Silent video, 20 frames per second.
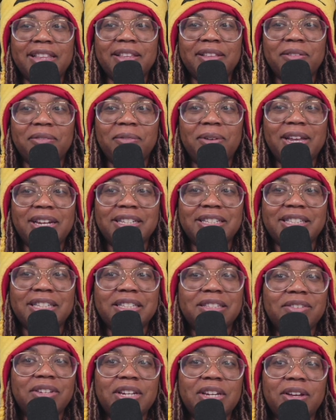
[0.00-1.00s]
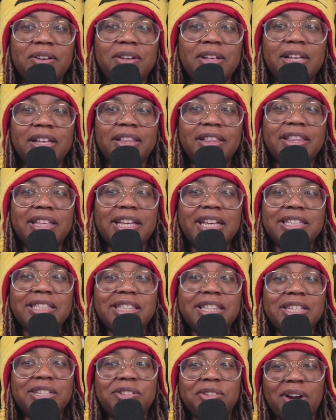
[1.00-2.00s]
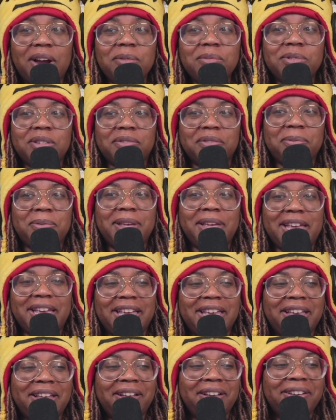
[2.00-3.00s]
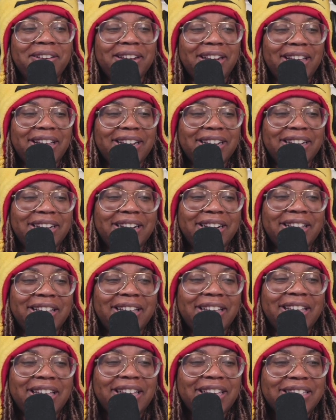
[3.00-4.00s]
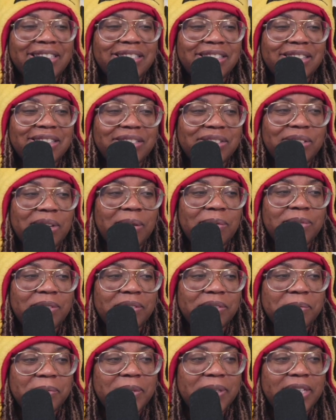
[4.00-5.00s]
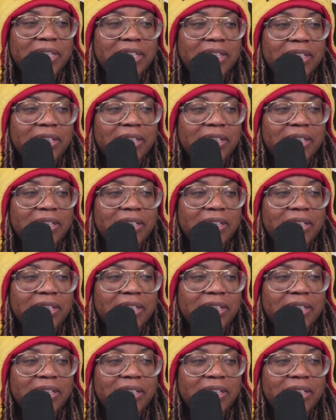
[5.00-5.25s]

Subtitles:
What is this video? It's the drums for me. Hold on. It's the drums for me.